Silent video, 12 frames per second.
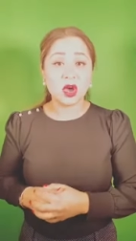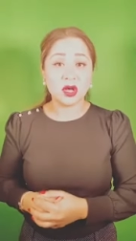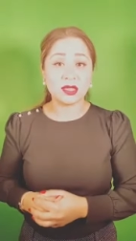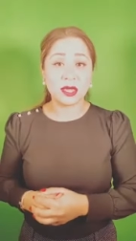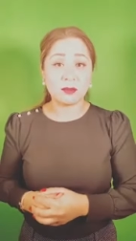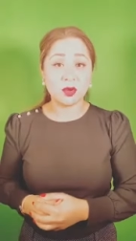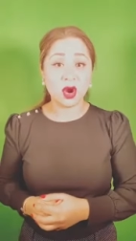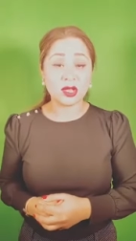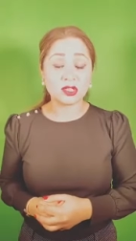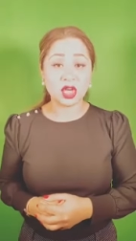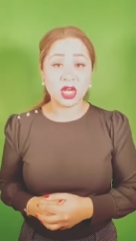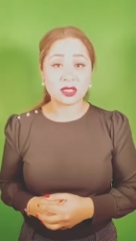on that
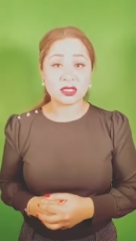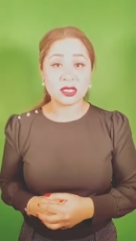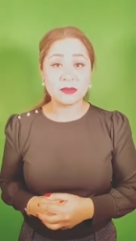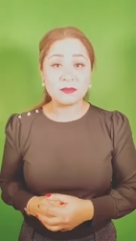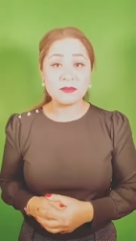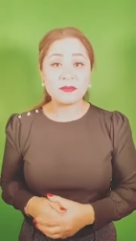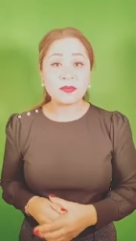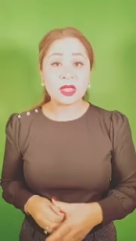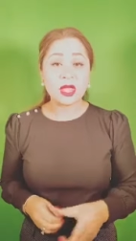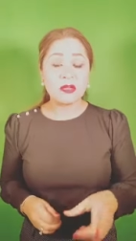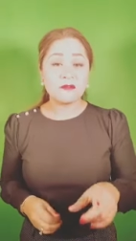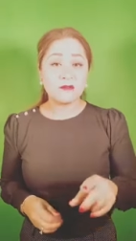project.
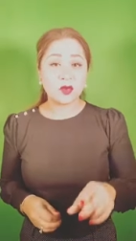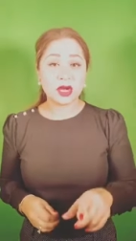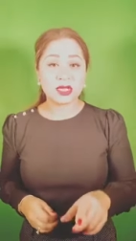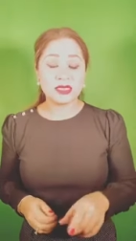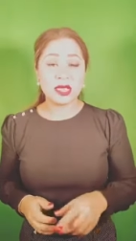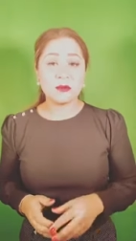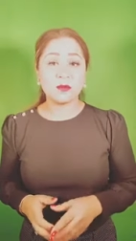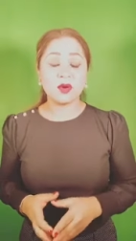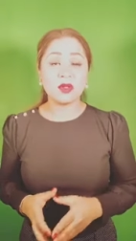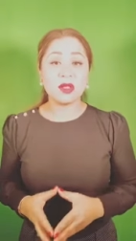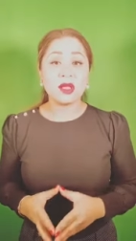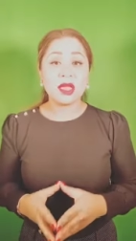For
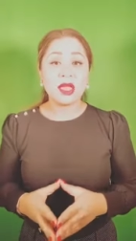example,